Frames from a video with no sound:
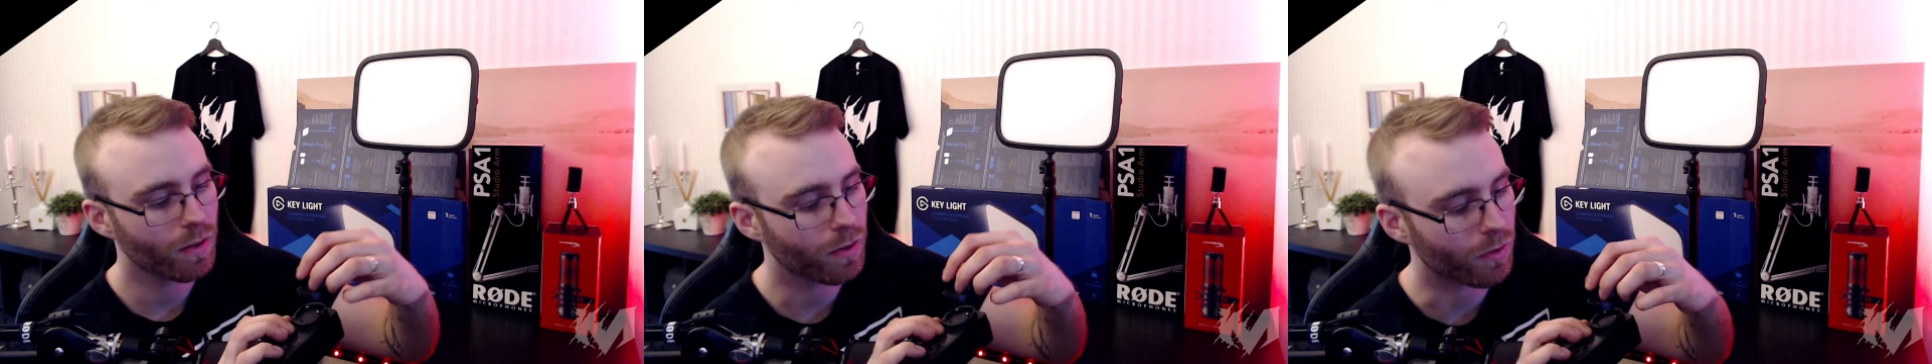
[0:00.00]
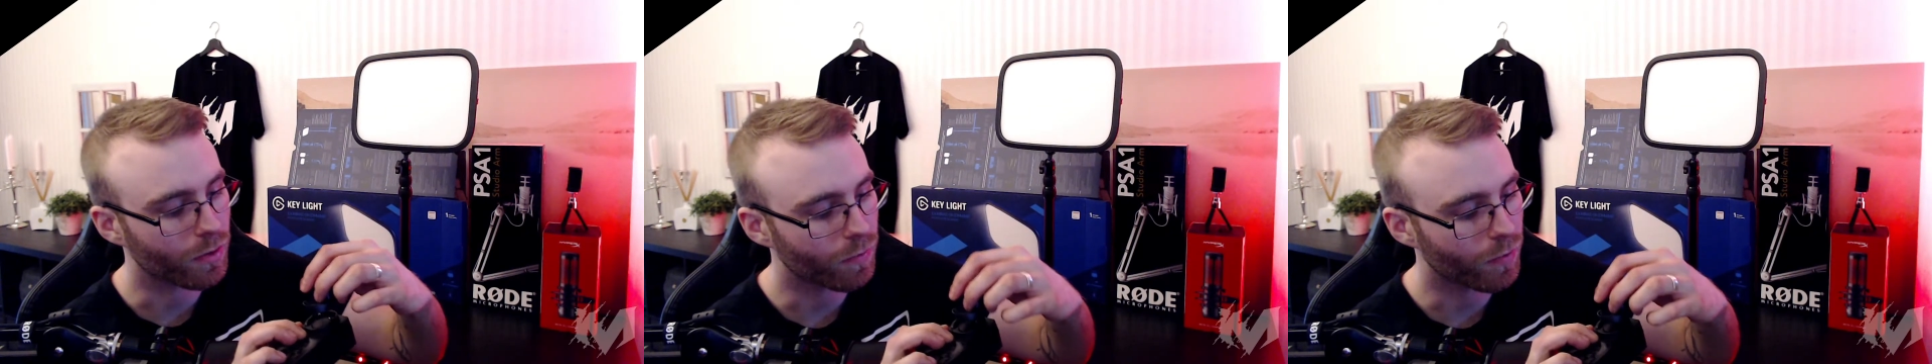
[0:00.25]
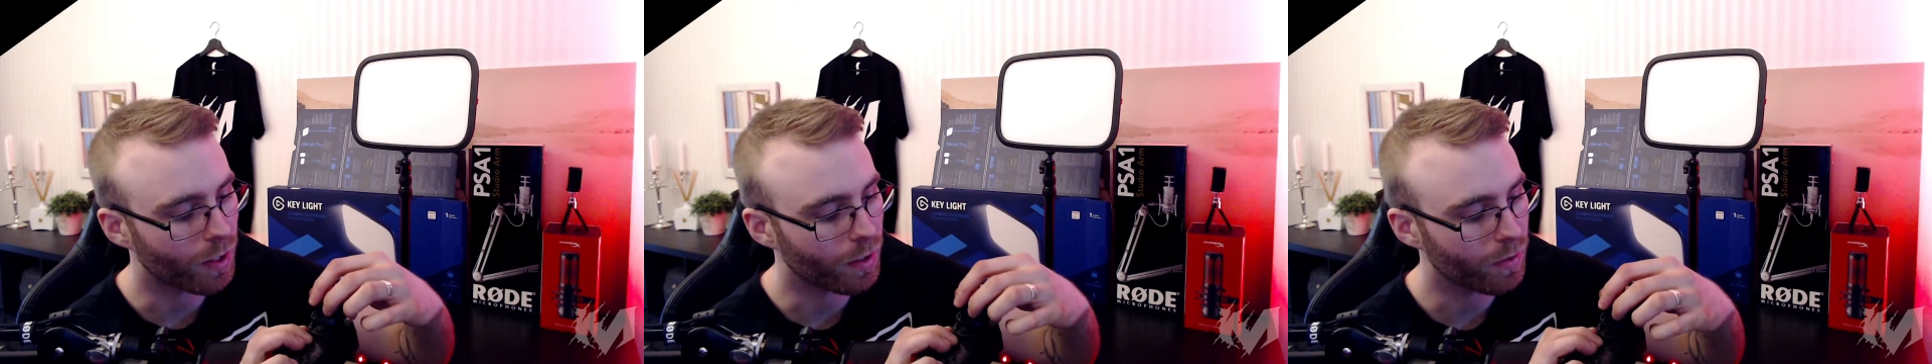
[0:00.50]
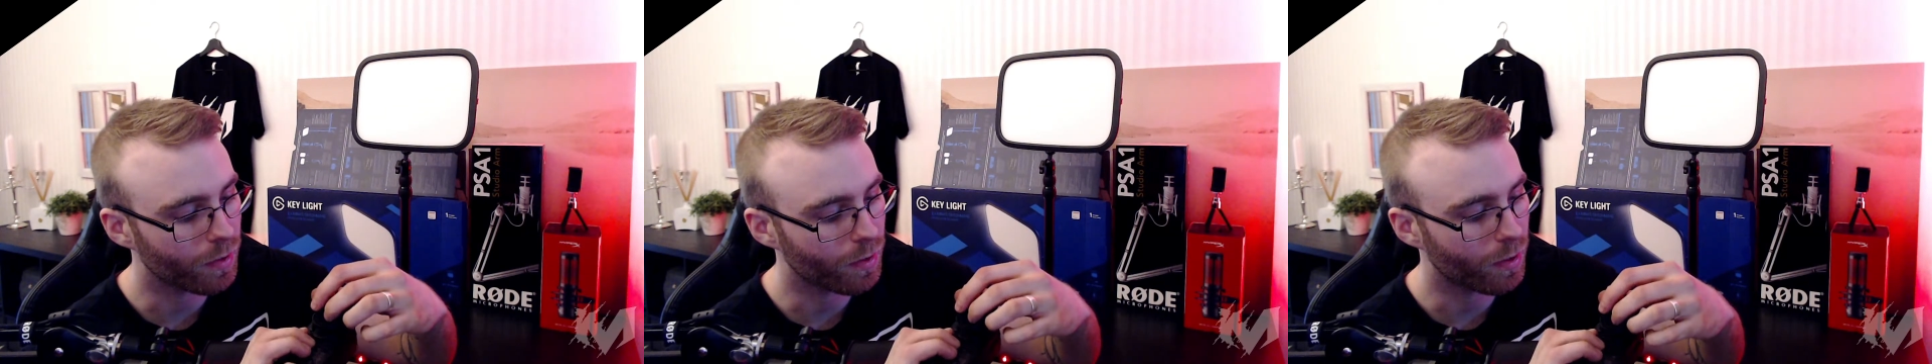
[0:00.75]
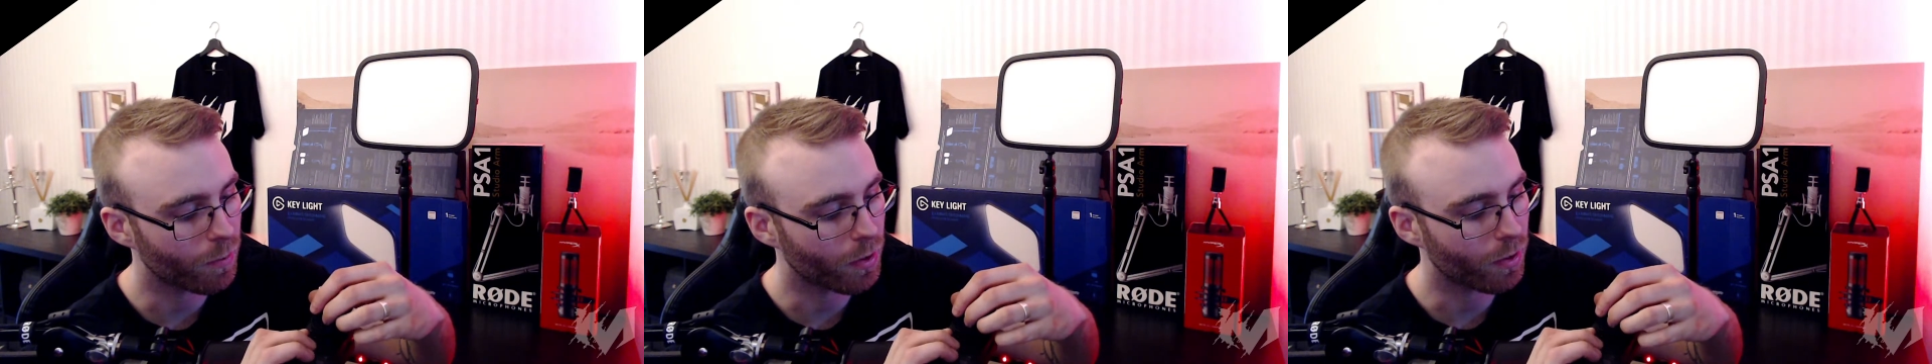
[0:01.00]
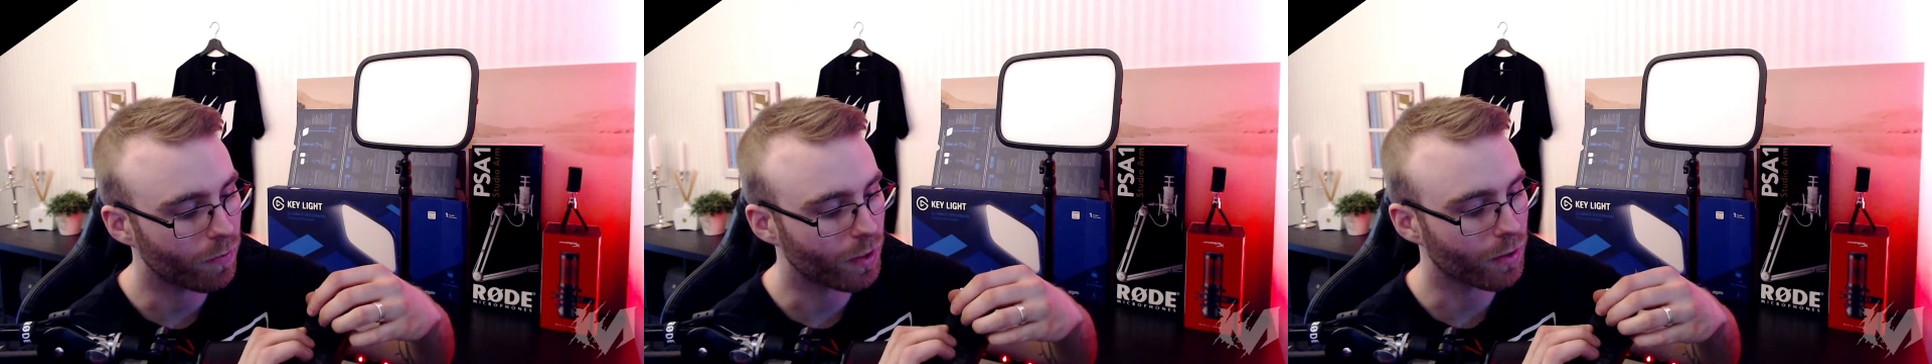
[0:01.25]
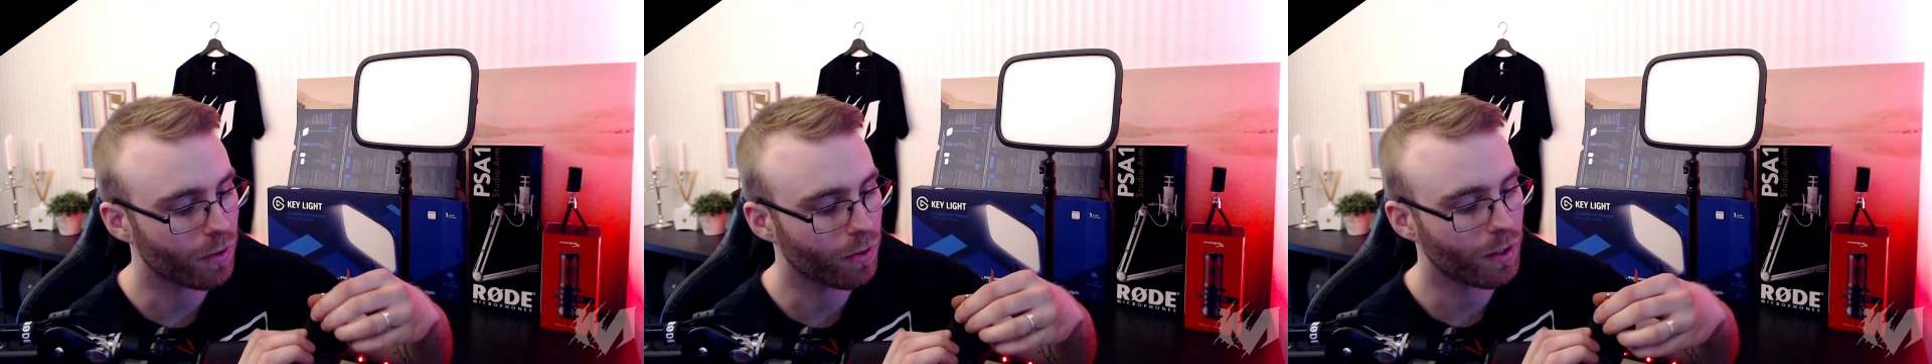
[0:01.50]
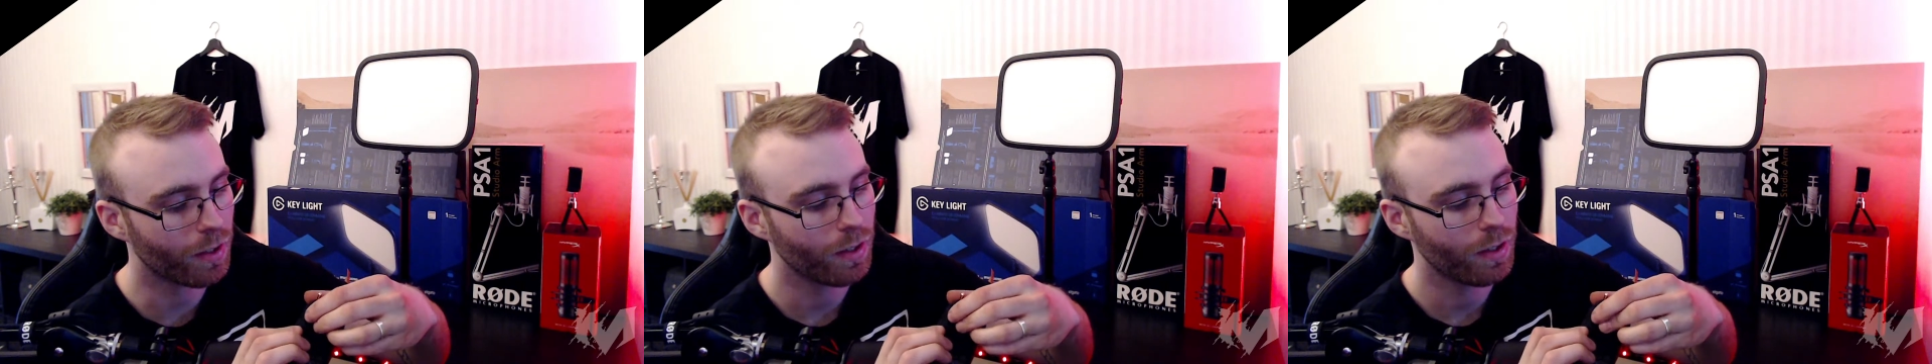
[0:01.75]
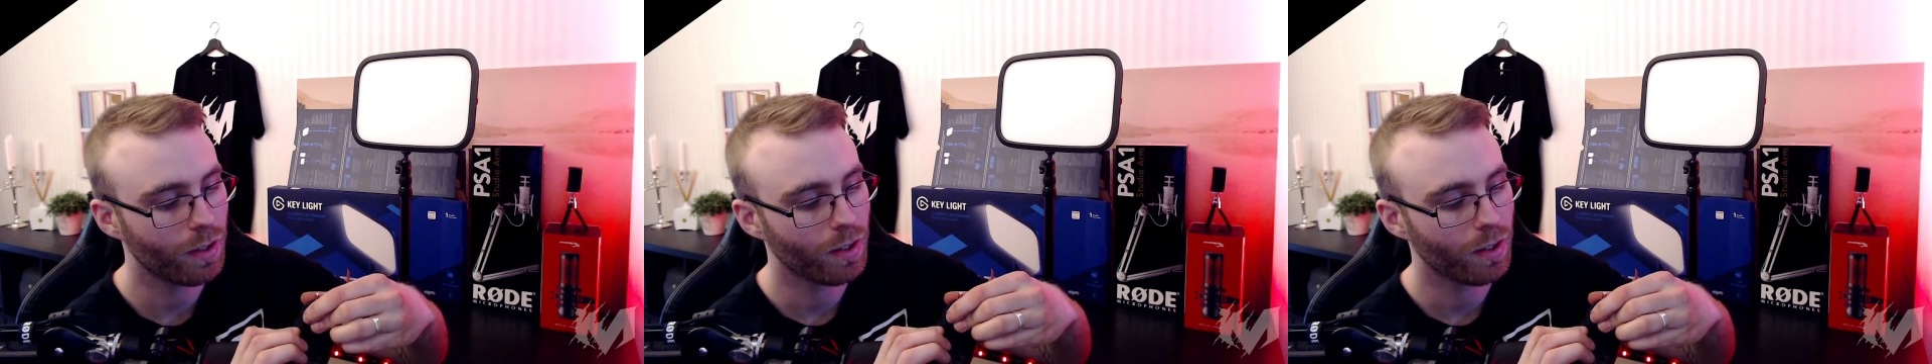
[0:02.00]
Just find the perfect holder